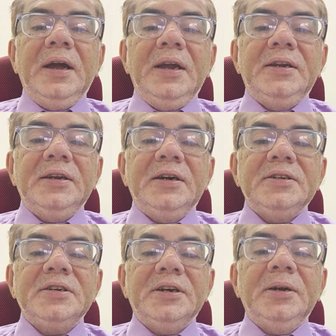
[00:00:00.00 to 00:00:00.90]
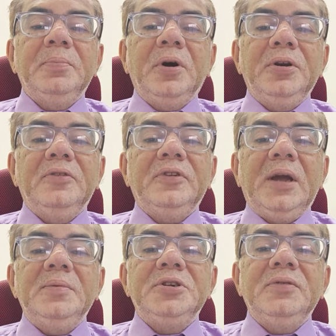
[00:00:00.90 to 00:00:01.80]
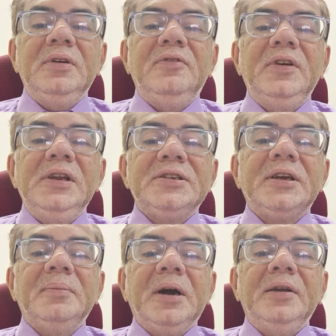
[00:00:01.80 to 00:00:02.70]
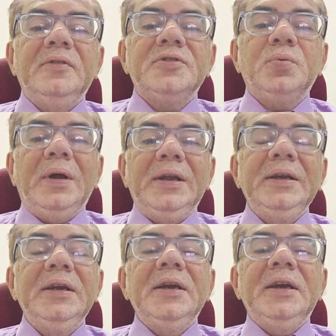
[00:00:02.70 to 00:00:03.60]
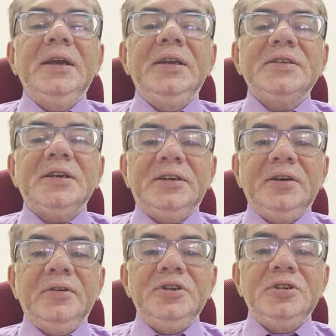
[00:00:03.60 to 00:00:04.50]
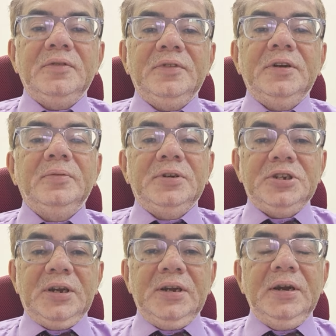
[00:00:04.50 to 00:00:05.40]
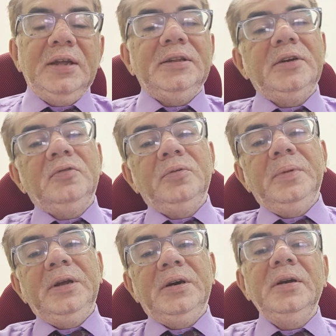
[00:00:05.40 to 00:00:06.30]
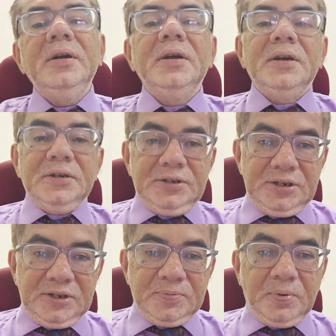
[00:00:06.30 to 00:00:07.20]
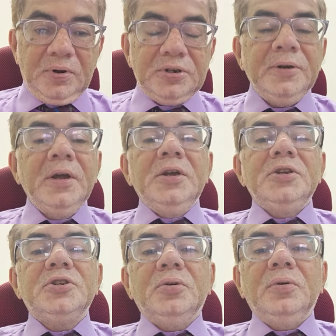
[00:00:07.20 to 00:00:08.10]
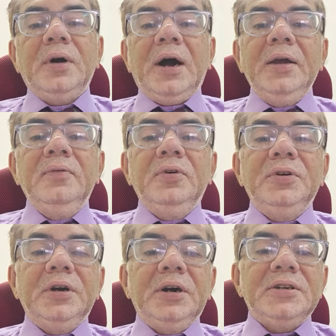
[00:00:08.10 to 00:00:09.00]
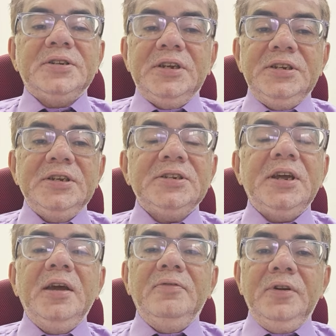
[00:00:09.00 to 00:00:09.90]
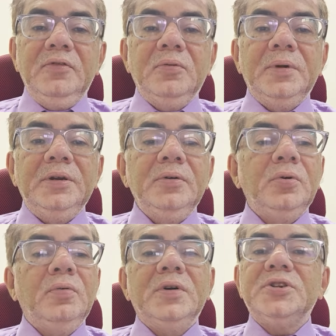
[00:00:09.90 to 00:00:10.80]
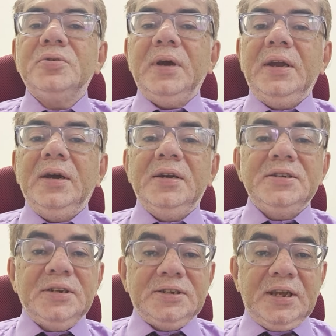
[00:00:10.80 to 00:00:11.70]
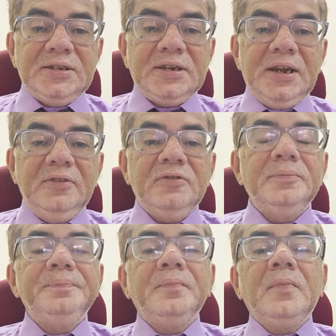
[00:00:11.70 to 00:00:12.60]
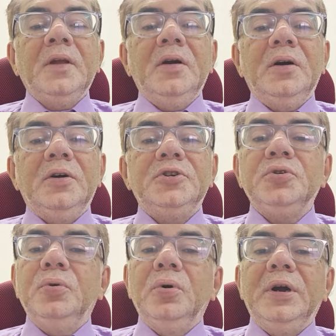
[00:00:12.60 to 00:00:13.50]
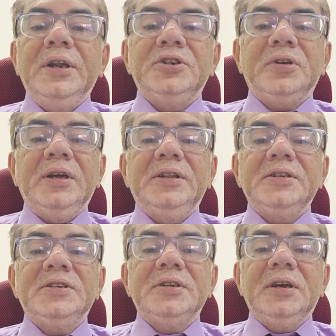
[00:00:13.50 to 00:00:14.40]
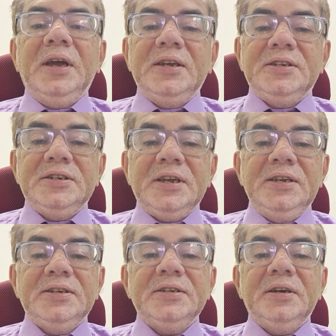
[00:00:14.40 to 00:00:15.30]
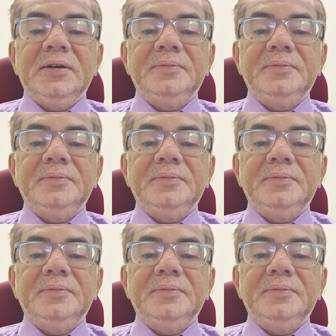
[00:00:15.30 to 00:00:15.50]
at a certain point of time she will feel some kind of swelling in a certain region of the vagina, and that would be her G-spot. So I would suggest every woman who wants to enhance her sex life to go ahead and try this exercise